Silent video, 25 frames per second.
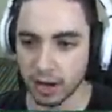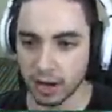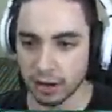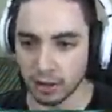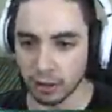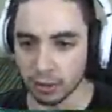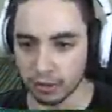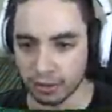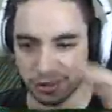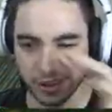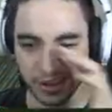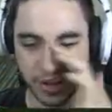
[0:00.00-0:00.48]

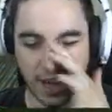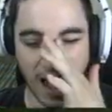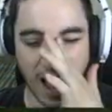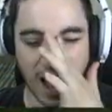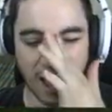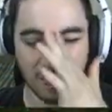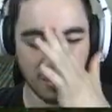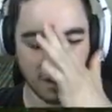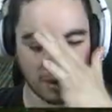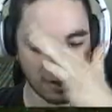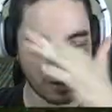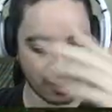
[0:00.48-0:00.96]
Those
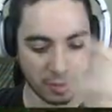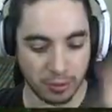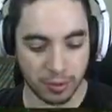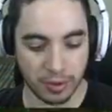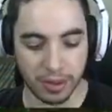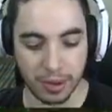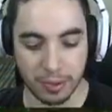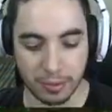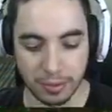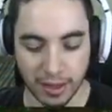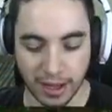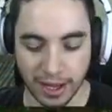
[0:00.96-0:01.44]
cabins, like
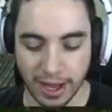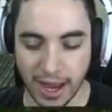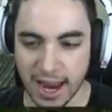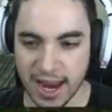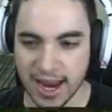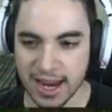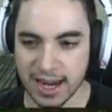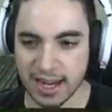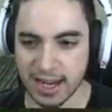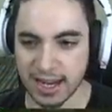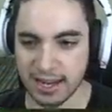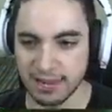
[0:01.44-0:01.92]
when they were like
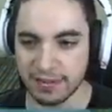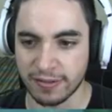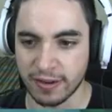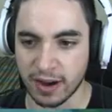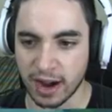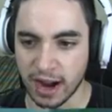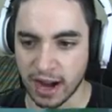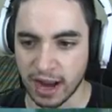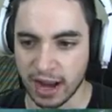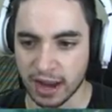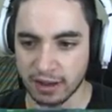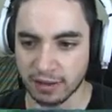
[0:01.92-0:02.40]

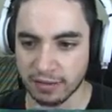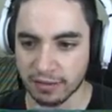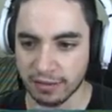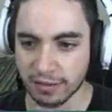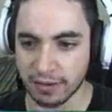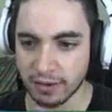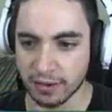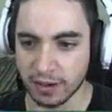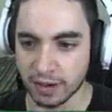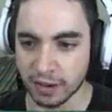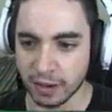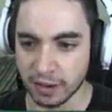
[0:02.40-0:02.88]

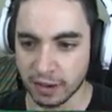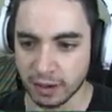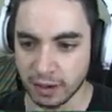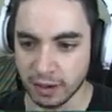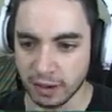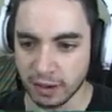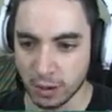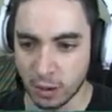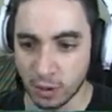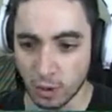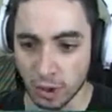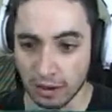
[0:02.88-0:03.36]
85,
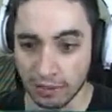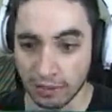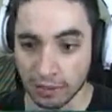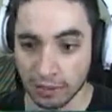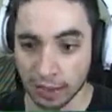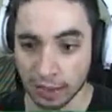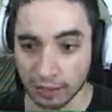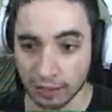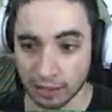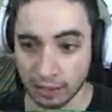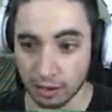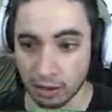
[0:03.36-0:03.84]
or even
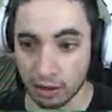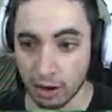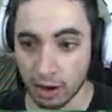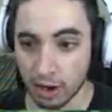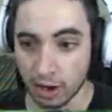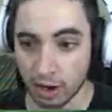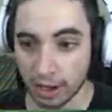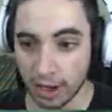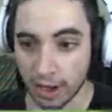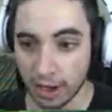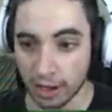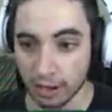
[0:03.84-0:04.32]
like the
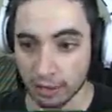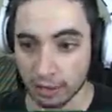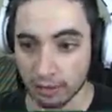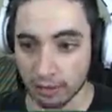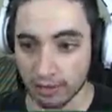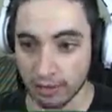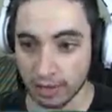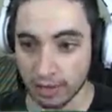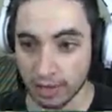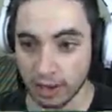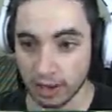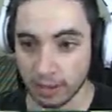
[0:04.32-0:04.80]
log
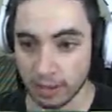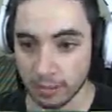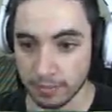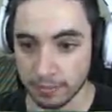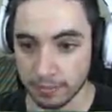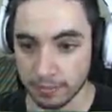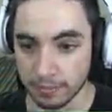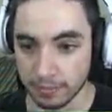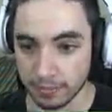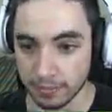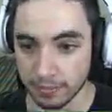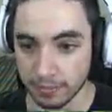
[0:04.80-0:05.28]
house,
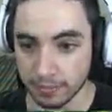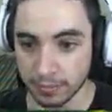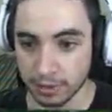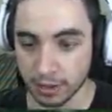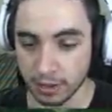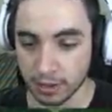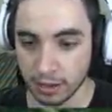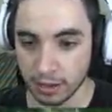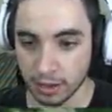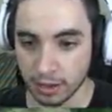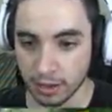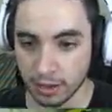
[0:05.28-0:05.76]
um,
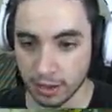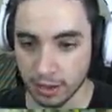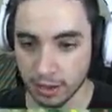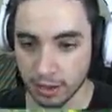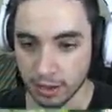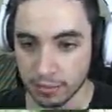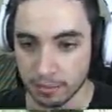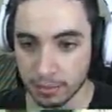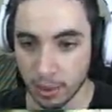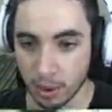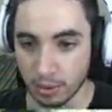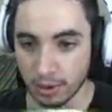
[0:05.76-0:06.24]

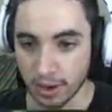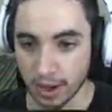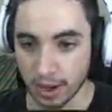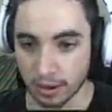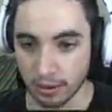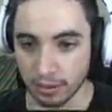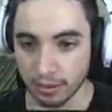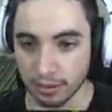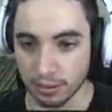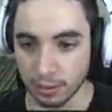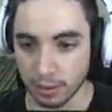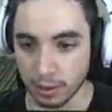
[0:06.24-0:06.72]
the
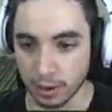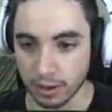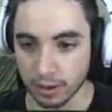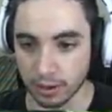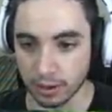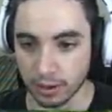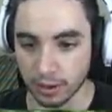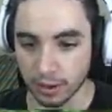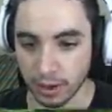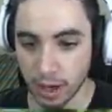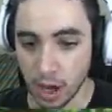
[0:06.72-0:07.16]
boathouse one.